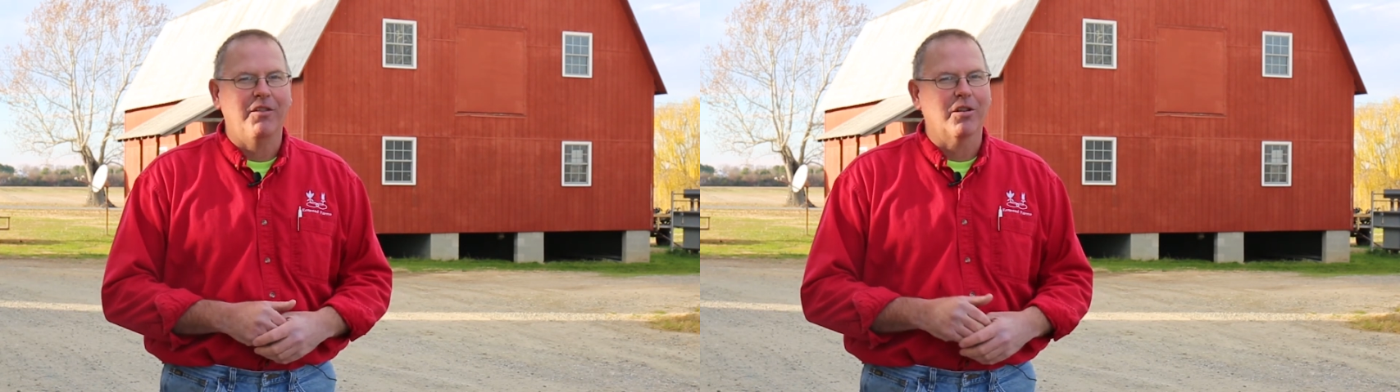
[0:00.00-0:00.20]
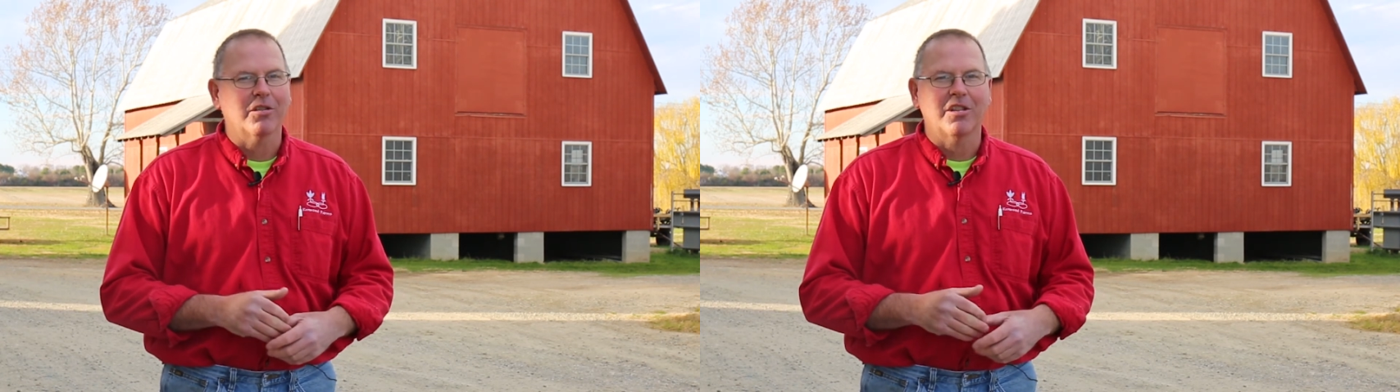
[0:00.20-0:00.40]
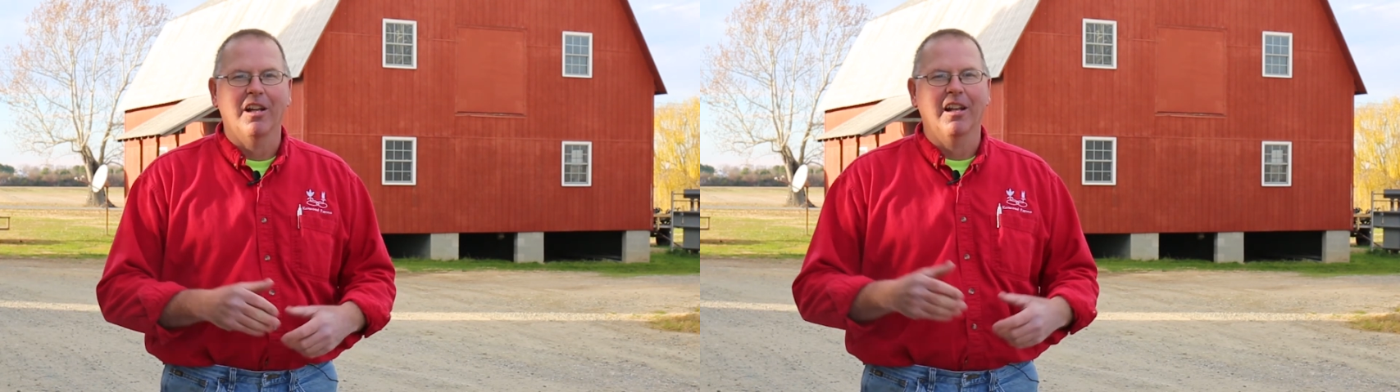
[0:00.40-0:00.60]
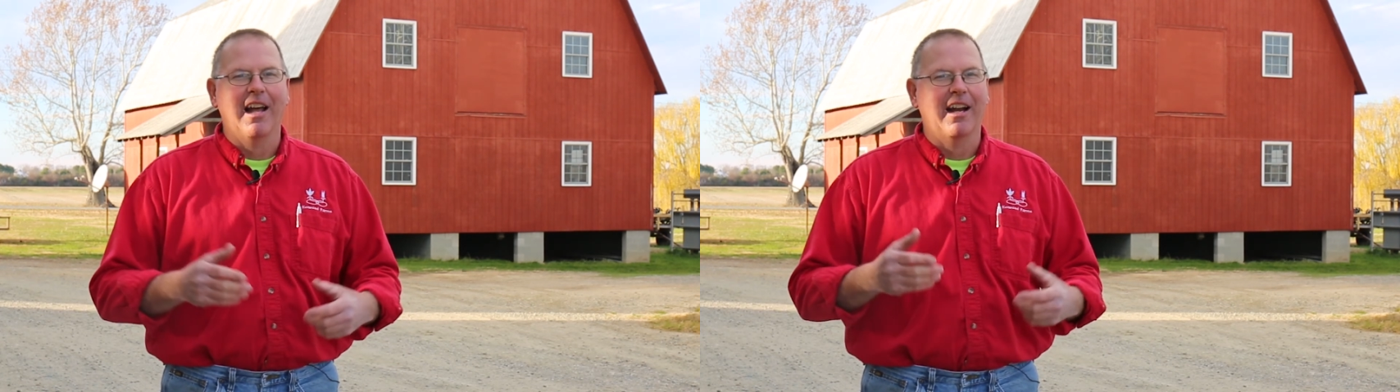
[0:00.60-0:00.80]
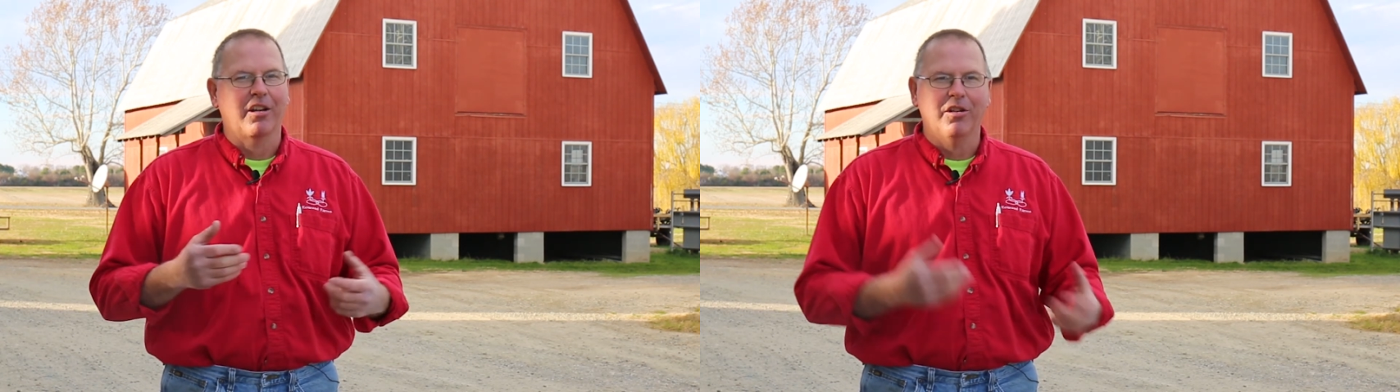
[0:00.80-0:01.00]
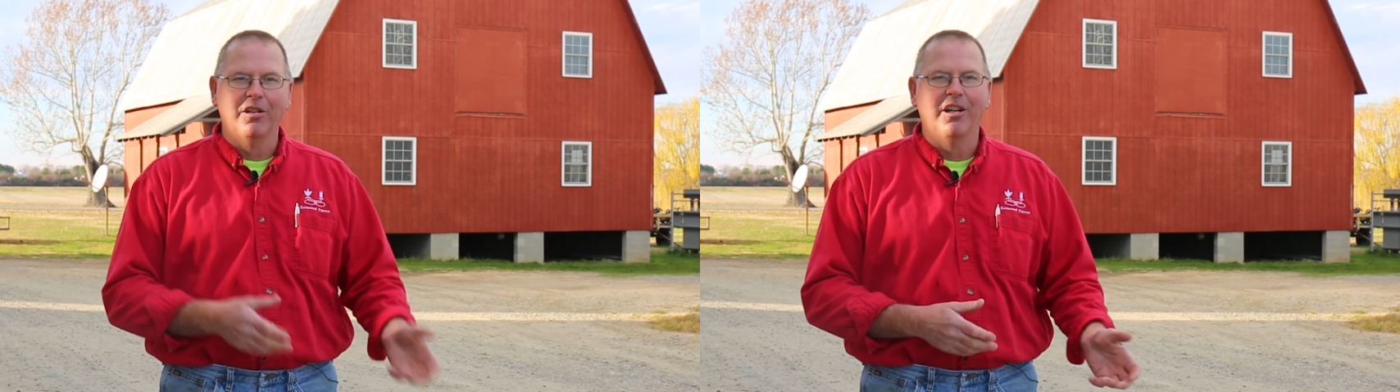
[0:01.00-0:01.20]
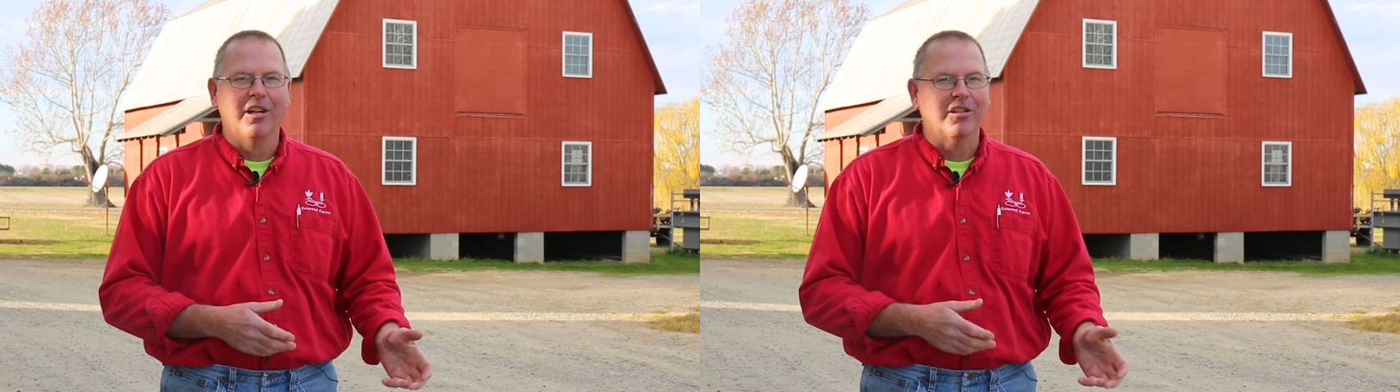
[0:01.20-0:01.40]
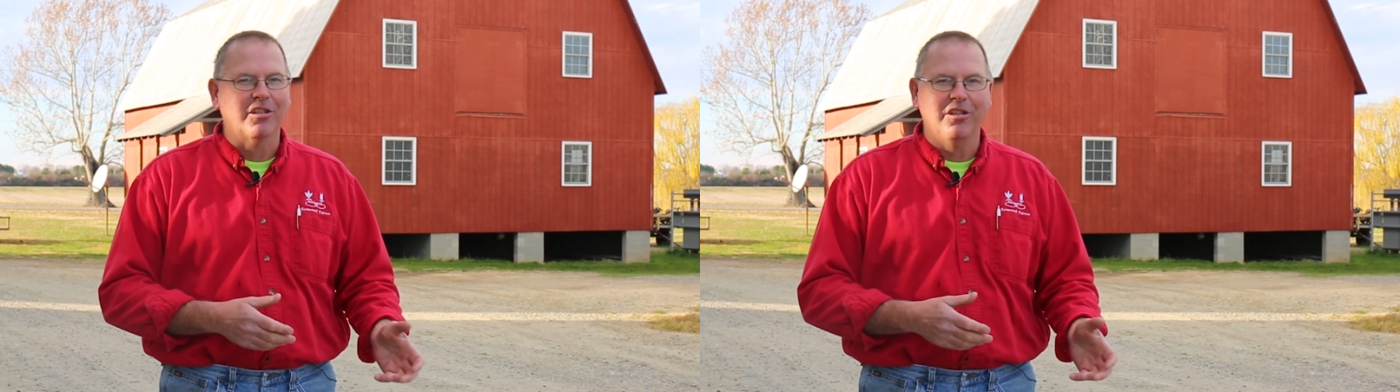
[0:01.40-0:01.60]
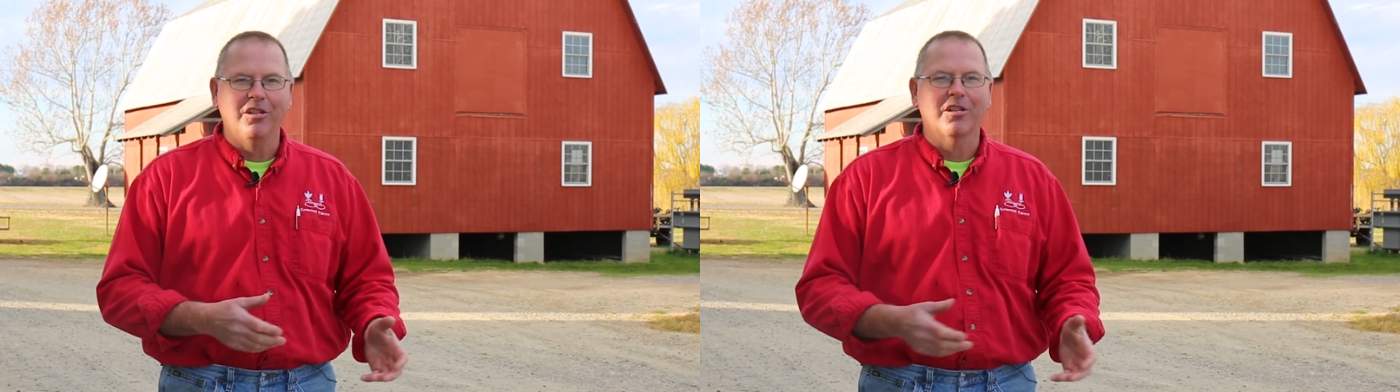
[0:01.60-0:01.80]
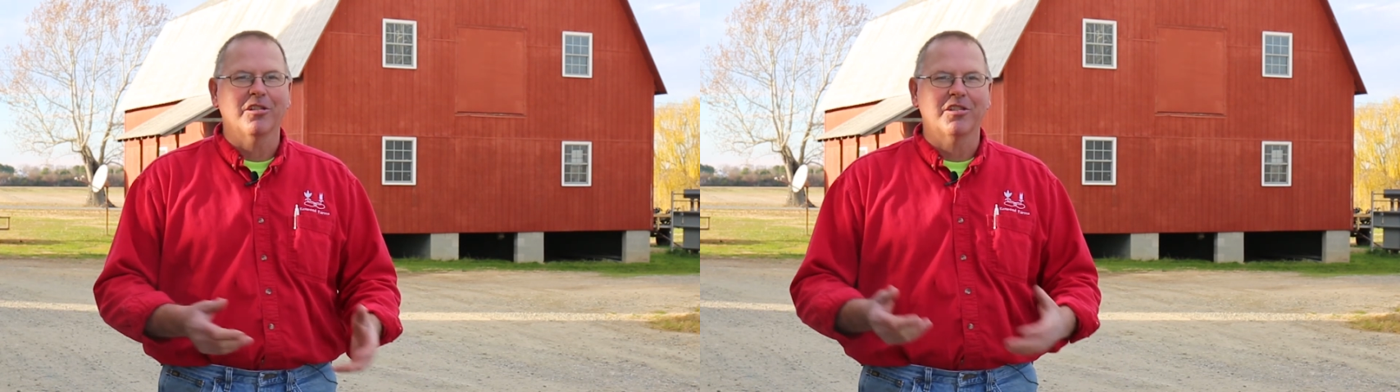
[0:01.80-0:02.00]
you're gonna see a lot of good years and
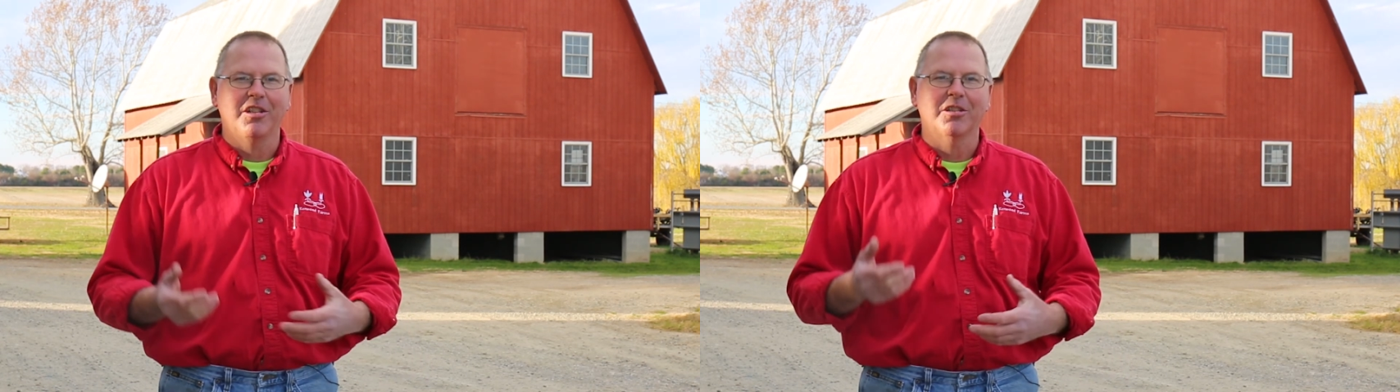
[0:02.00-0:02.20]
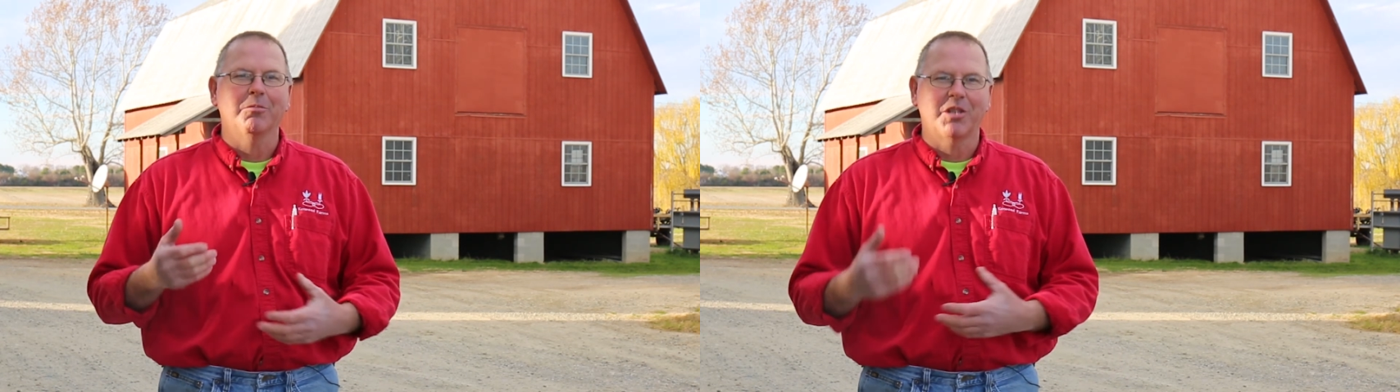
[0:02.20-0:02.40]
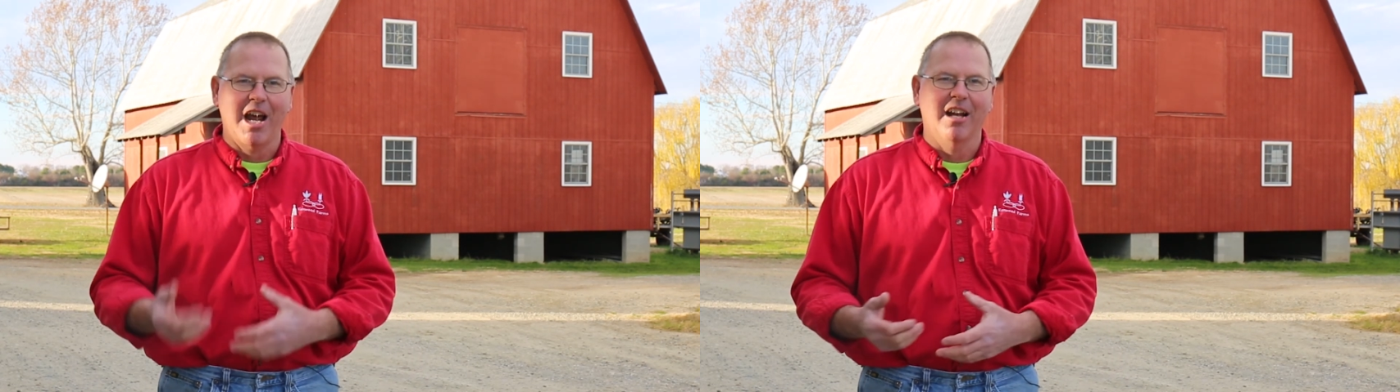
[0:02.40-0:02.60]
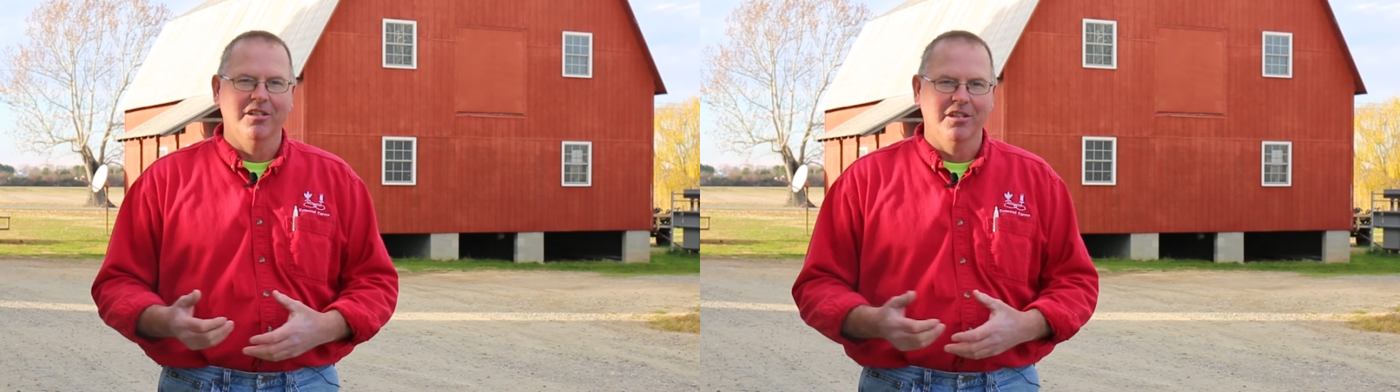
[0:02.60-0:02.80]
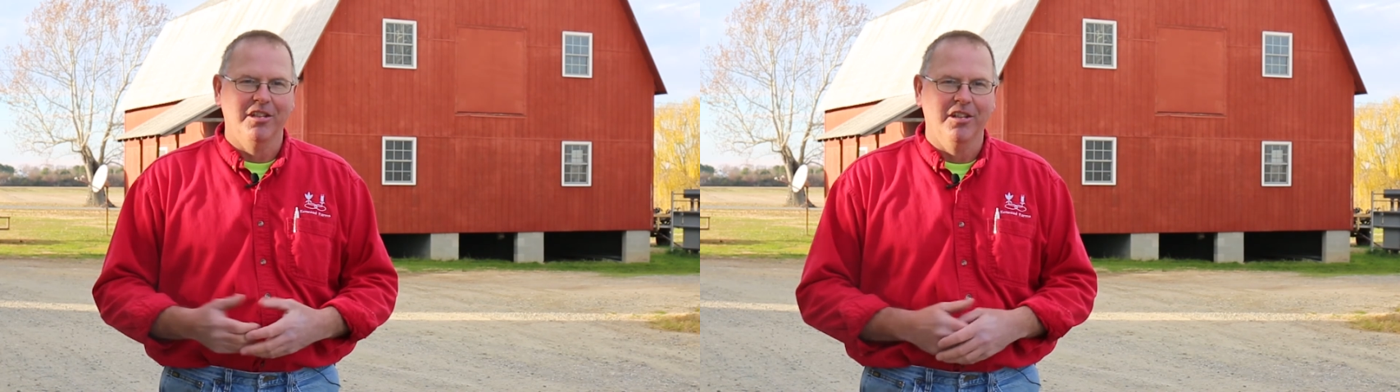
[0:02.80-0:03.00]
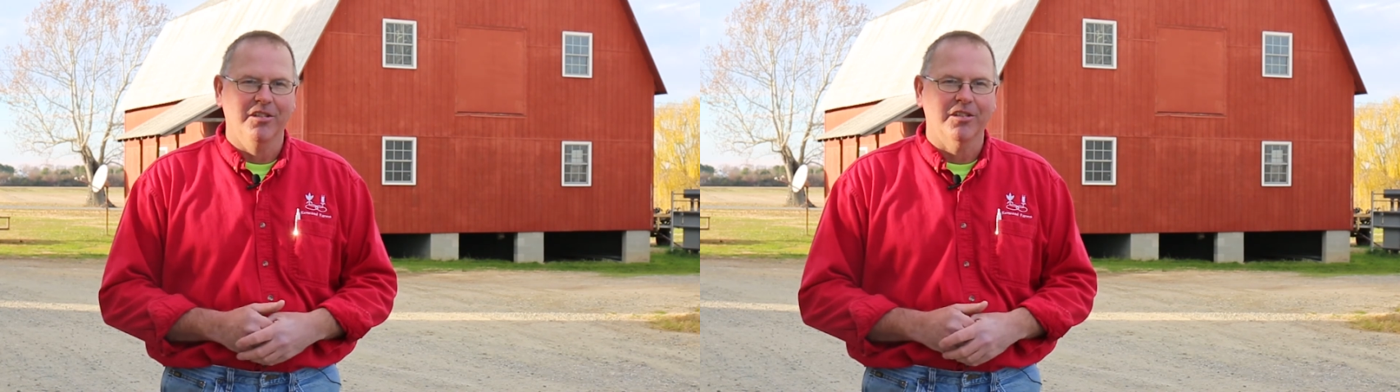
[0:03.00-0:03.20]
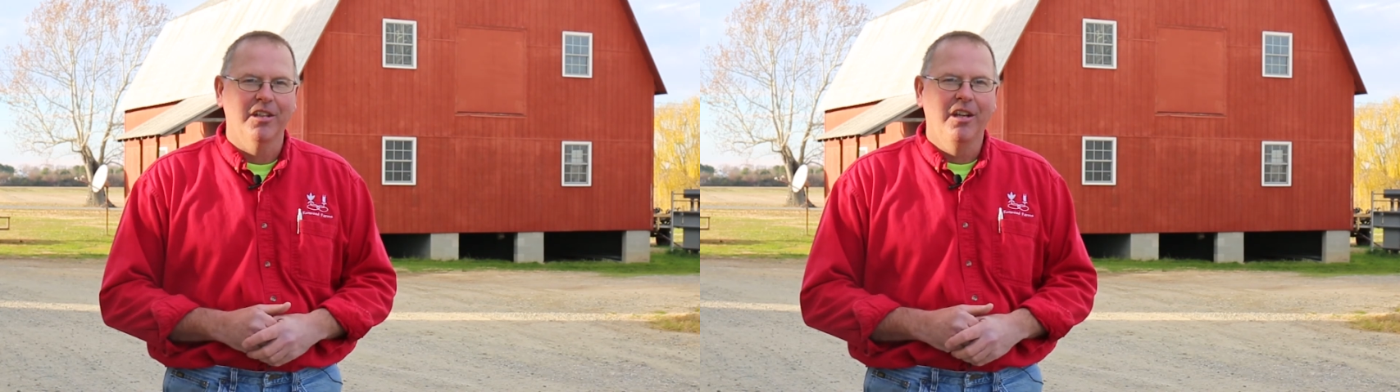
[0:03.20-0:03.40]
you're gonna see some challenging years.